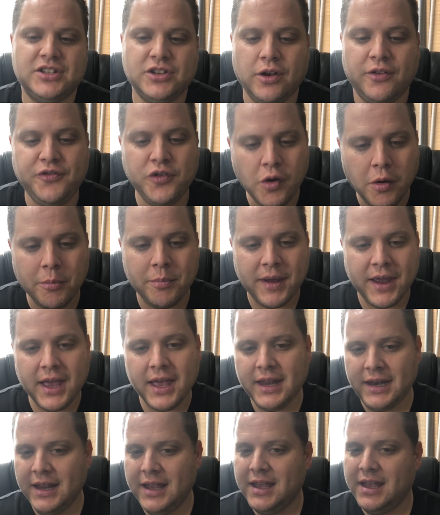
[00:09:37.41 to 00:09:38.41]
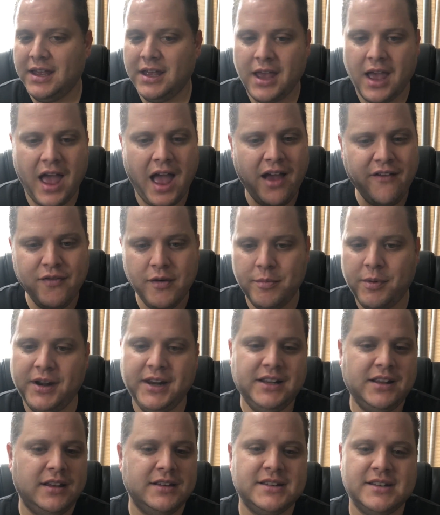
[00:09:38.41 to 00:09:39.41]
So if you're a band,
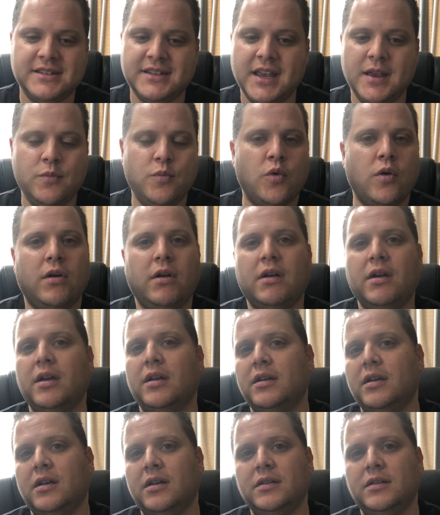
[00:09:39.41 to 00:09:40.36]
everybody does the same work.